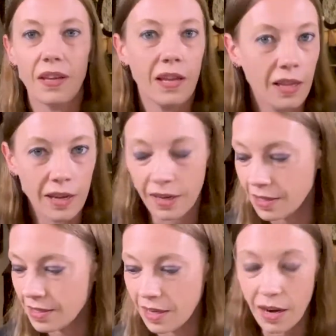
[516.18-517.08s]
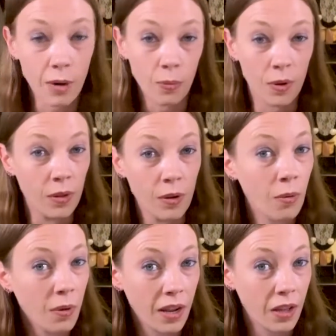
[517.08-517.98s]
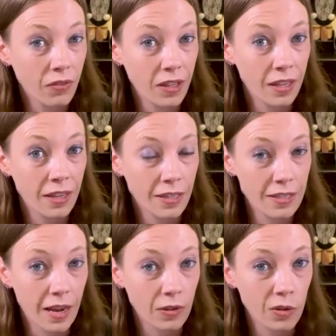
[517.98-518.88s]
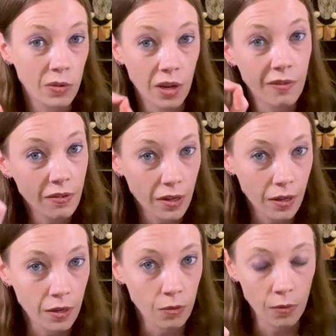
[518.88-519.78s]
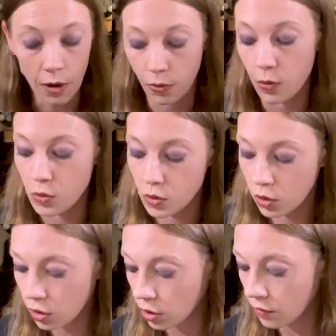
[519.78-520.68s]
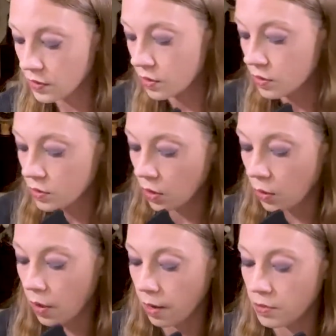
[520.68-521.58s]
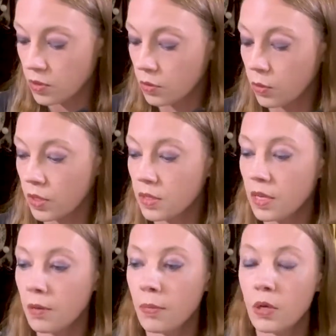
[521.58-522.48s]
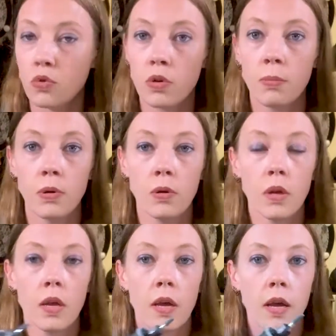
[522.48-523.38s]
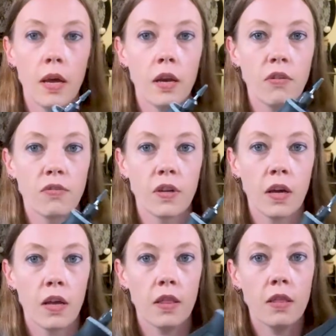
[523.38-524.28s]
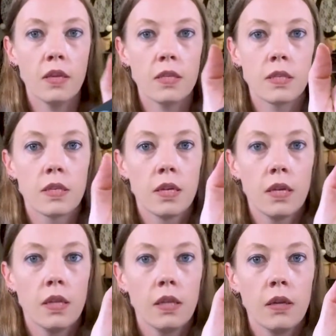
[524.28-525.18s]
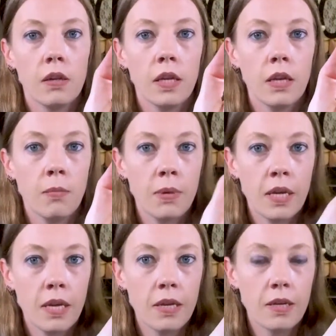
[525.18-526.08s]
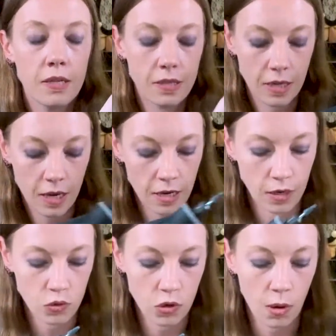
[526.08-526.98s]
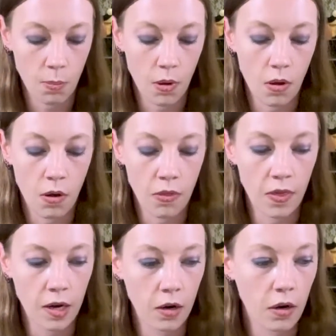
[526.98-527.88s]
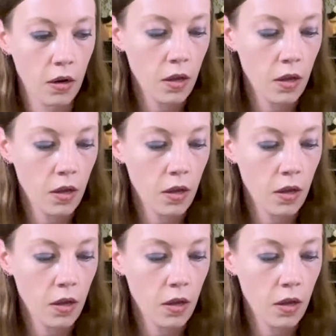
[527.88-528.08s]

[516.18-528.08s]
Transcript: And like I said, I really don't want to have to get an X-Acto knife in around those curves, so I'm just going to take my Dremel, and I've got this little itty bitty sanding drum on there.